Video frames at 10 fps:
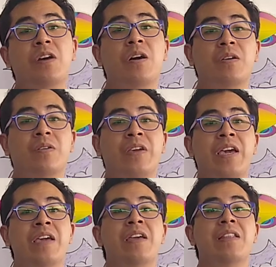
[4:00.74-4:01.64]
Duck,
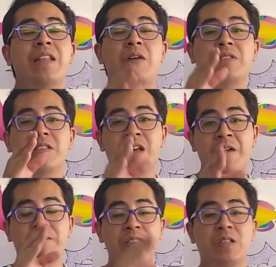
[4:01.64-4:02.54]
okay? Now the
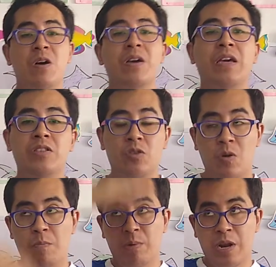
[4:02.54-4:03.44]
Daffy Duck, it's
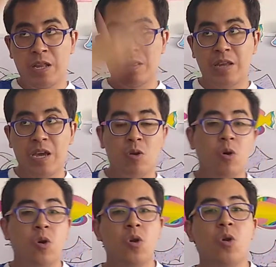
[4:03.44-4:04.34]
completely
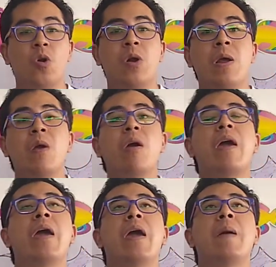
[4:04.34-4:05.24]
colored
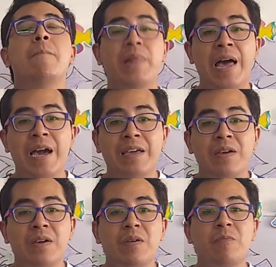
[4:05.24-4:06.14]

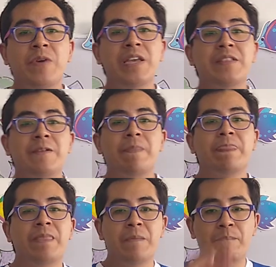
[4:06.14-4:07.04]
black
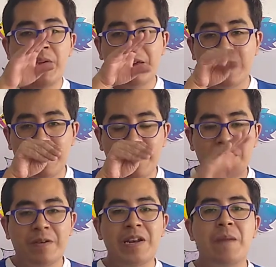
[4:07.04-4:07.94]
with the
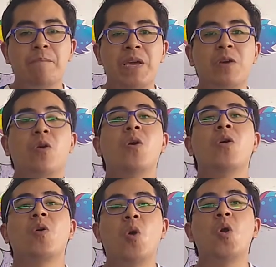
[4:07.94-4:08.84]
beacon con el
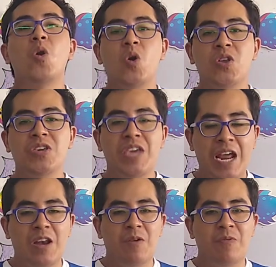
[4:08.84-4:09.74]
pico color
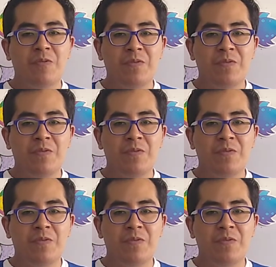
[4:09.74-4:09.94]
yellow,